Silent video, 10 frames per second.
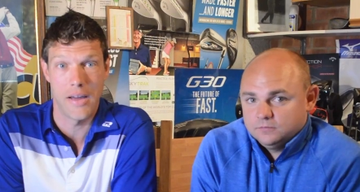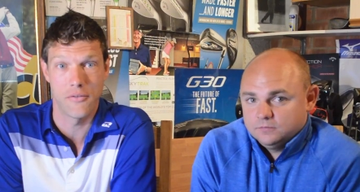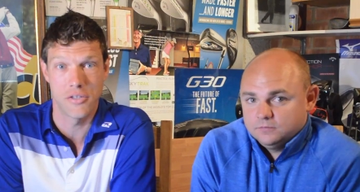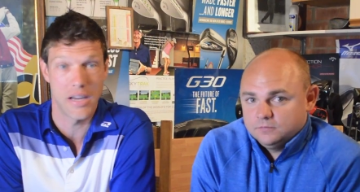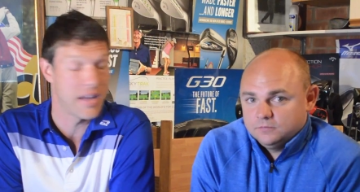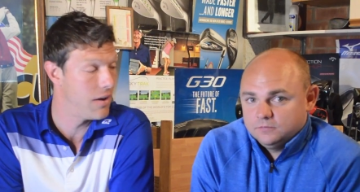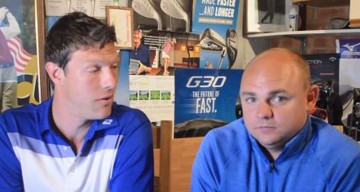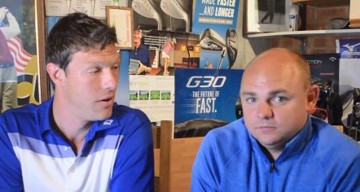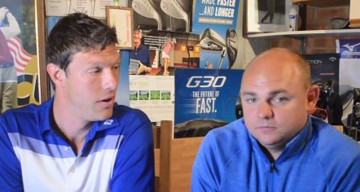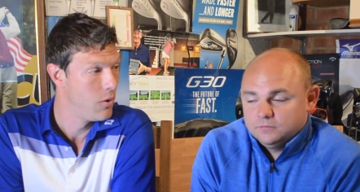Speaker 1: have a check
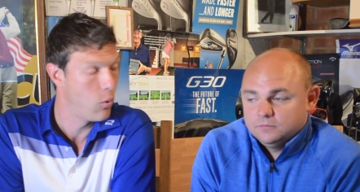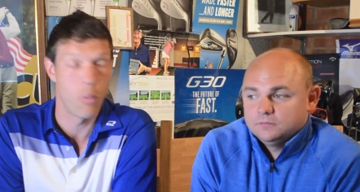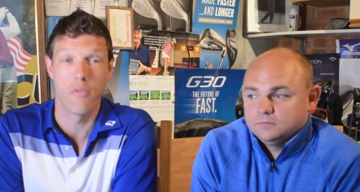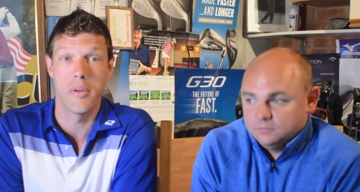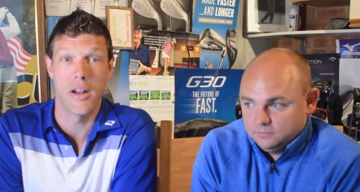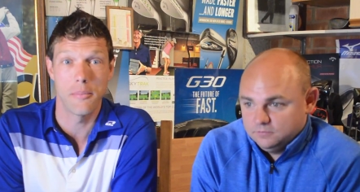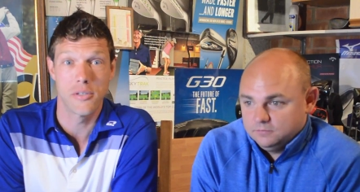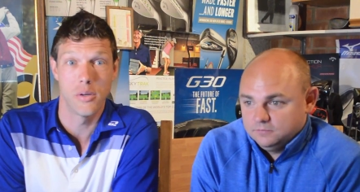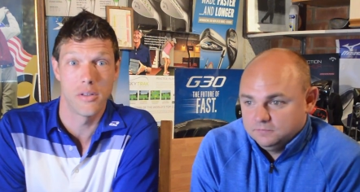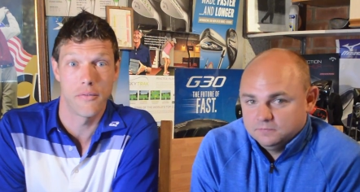out what we've been up
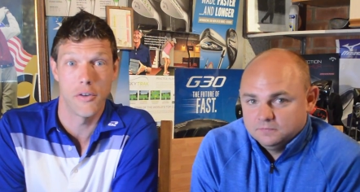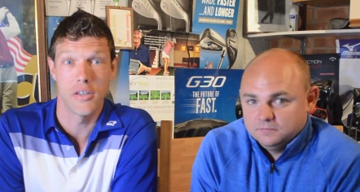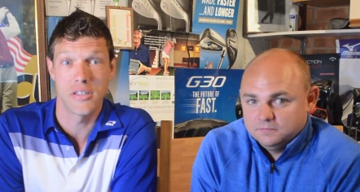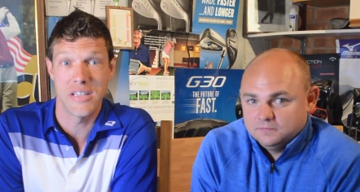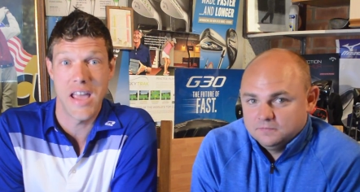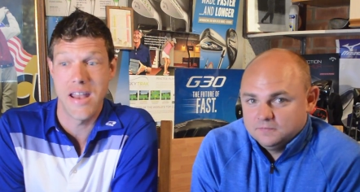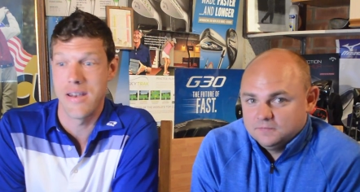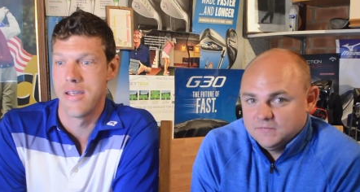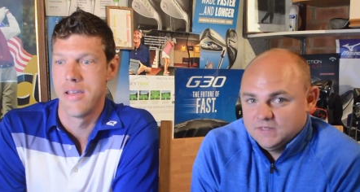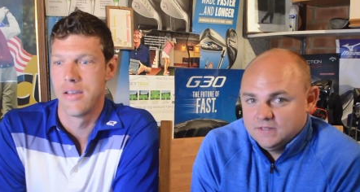to in the first 10
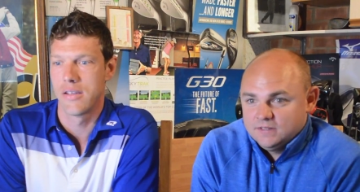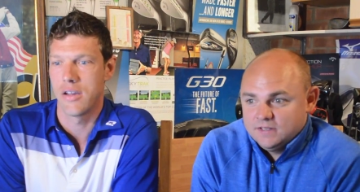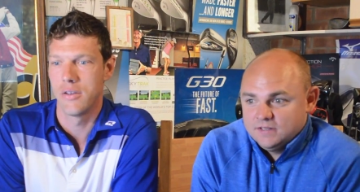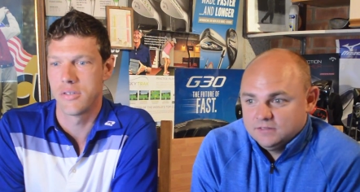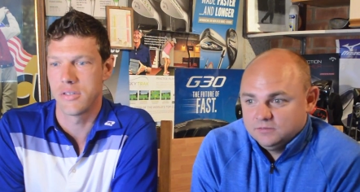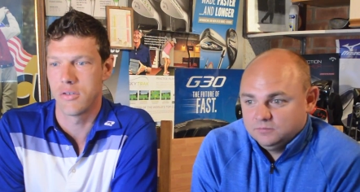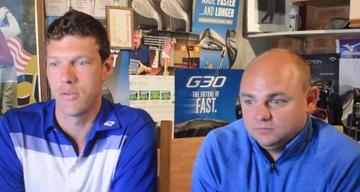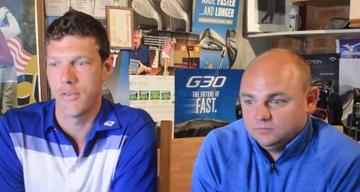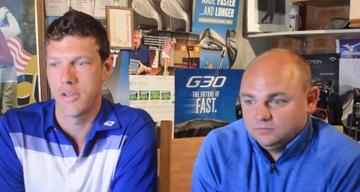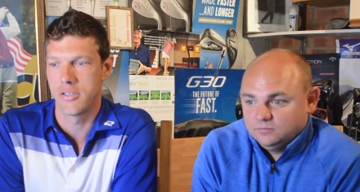mm -hmm. goes at
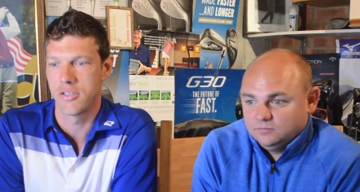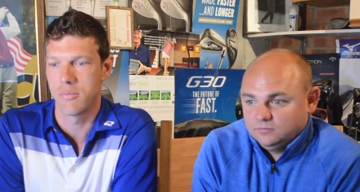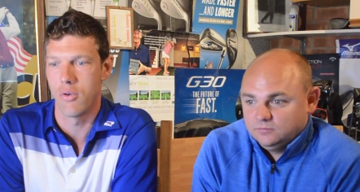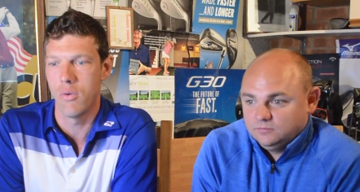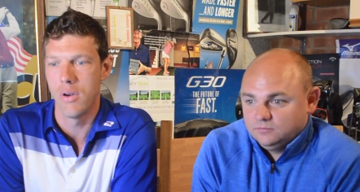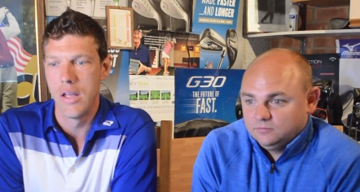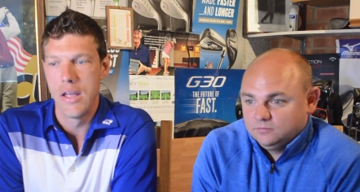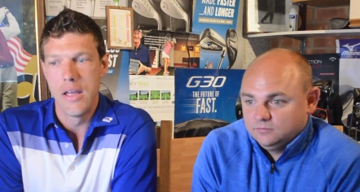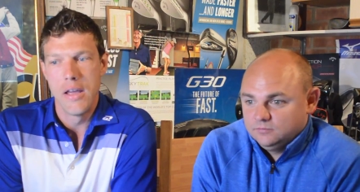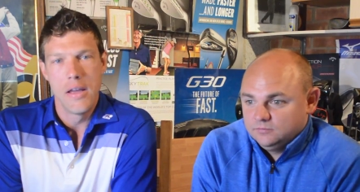tall versus small.
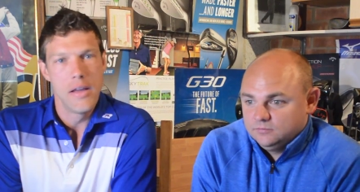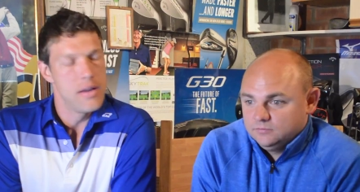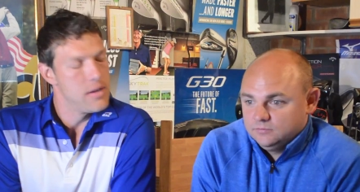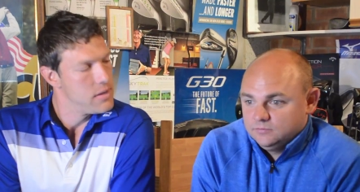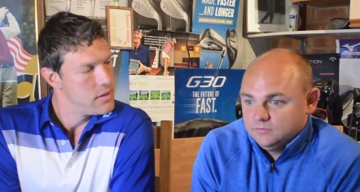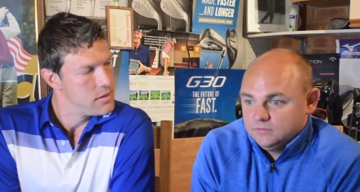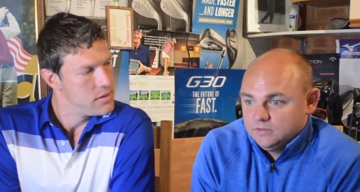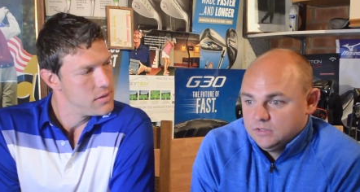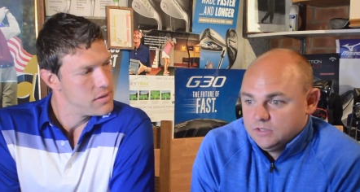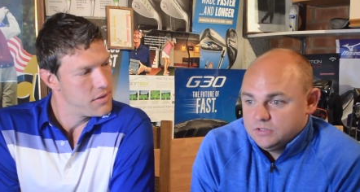
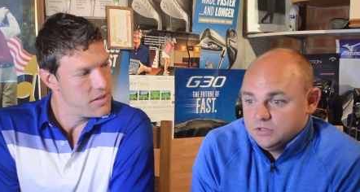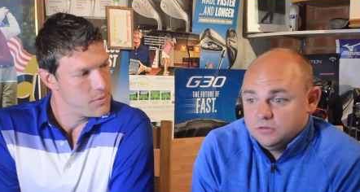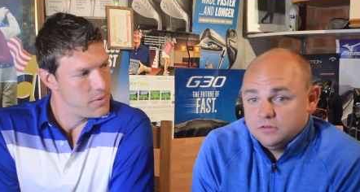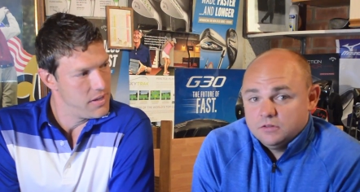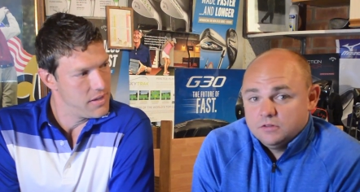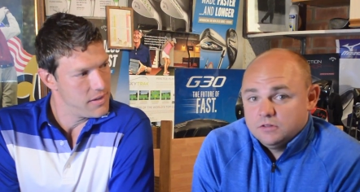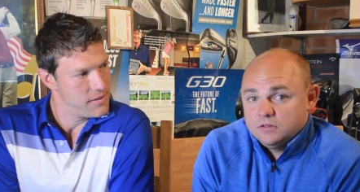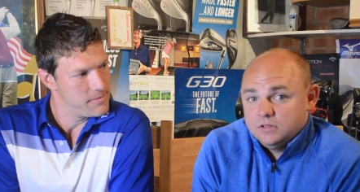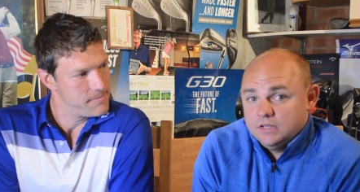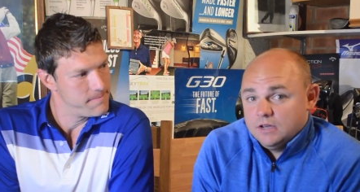
Speaker 2: So, so this week.
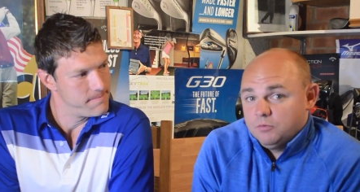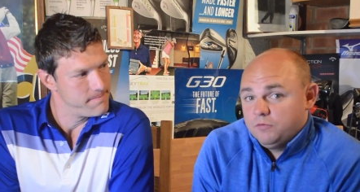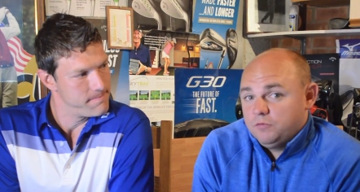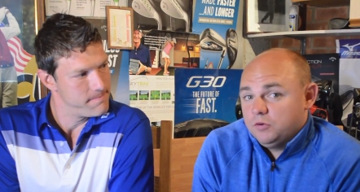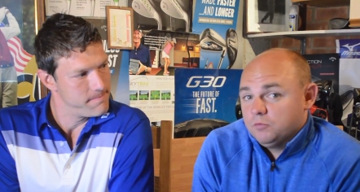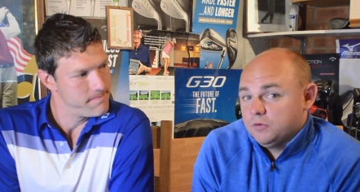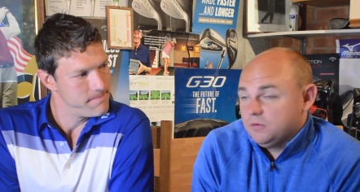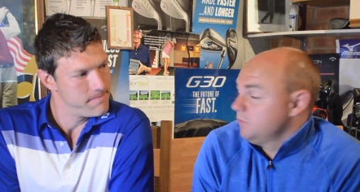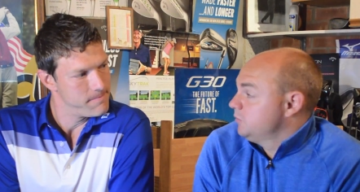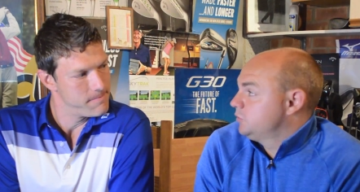Yeah, we've
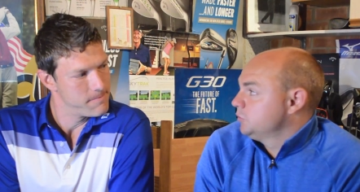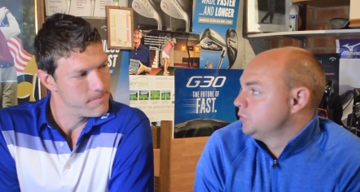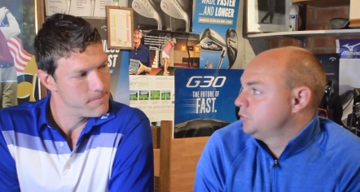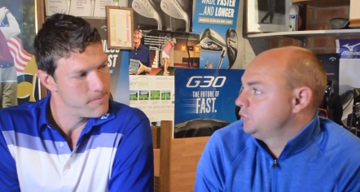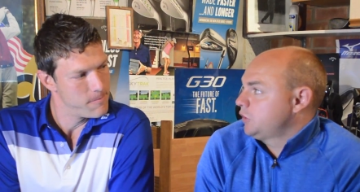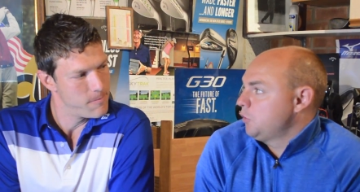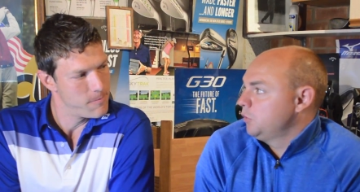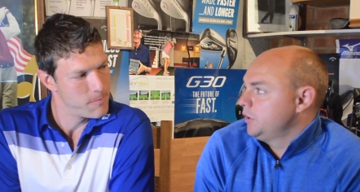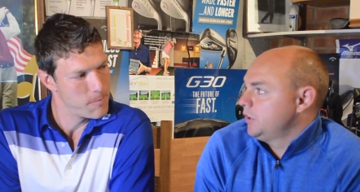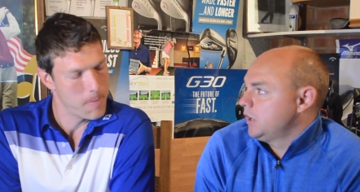sort of
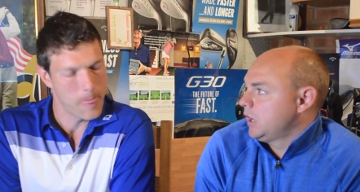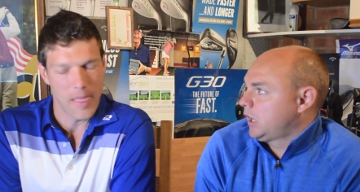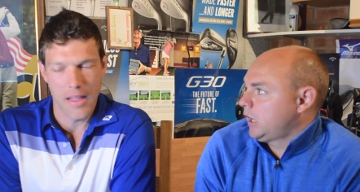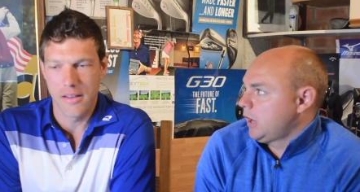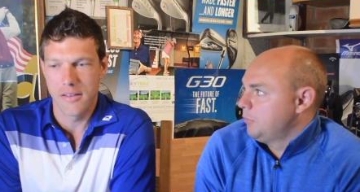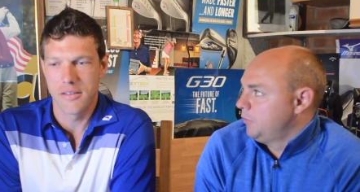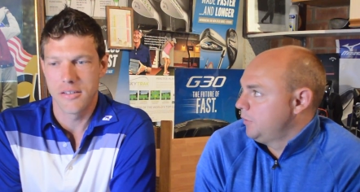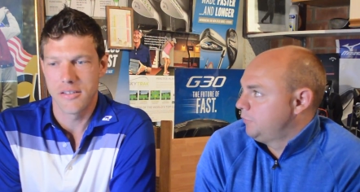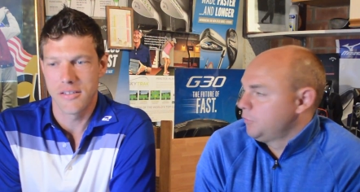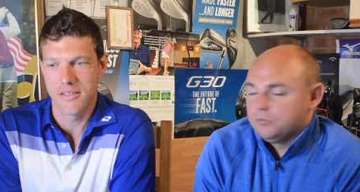stolen a club
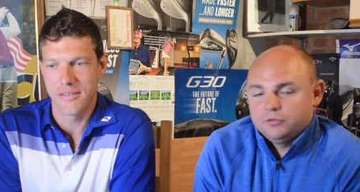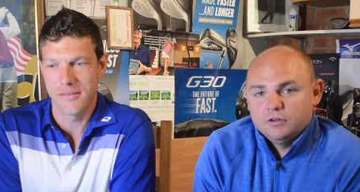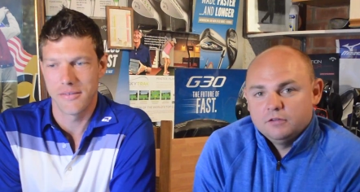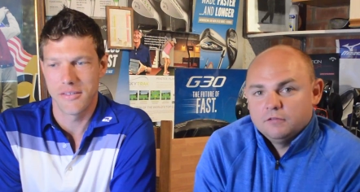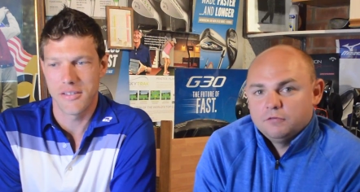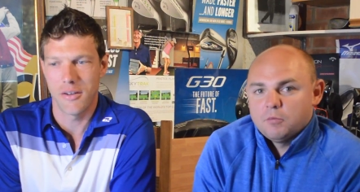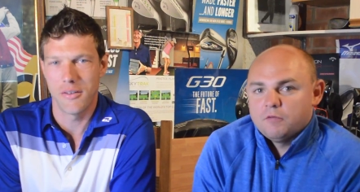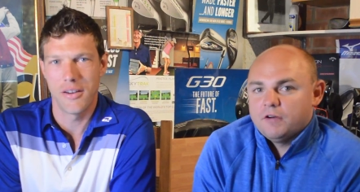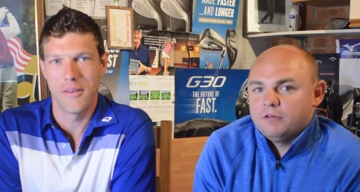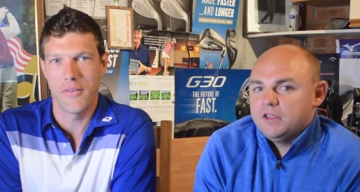from, from a
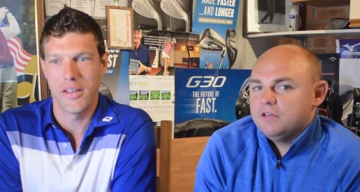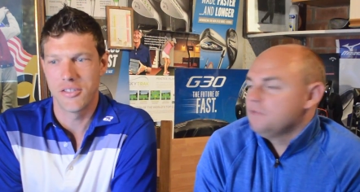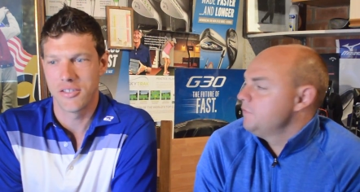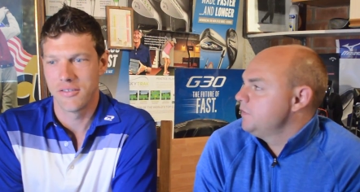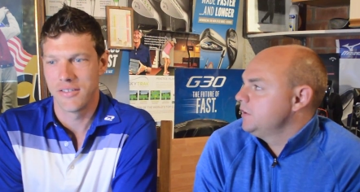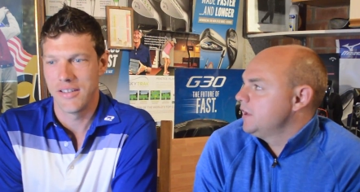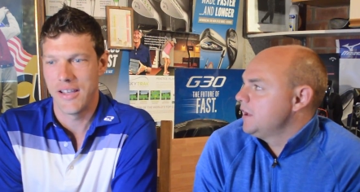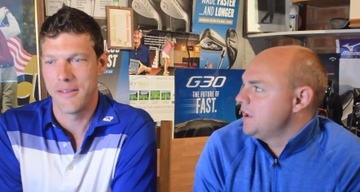very. Invention. Yeah,